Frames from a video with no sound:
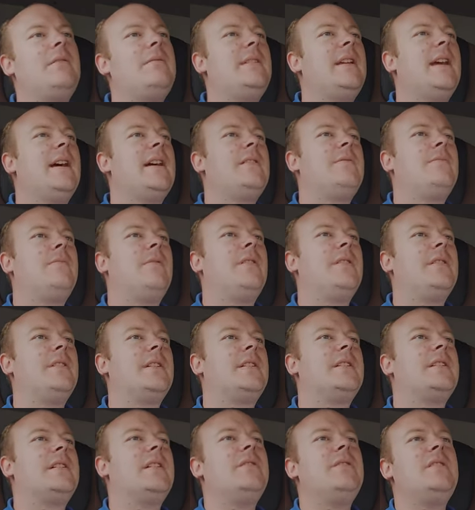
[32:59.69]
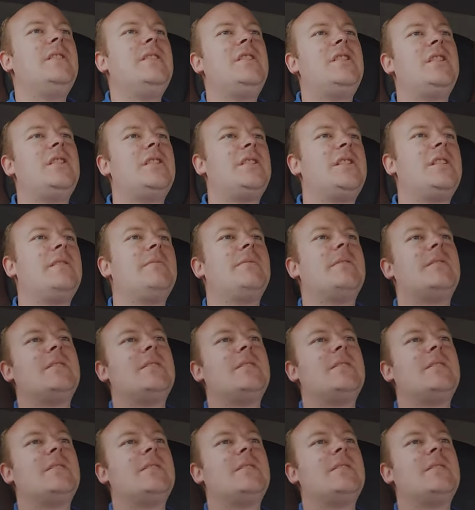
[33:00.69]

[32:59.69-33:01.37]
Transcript: only had one, I can only judge it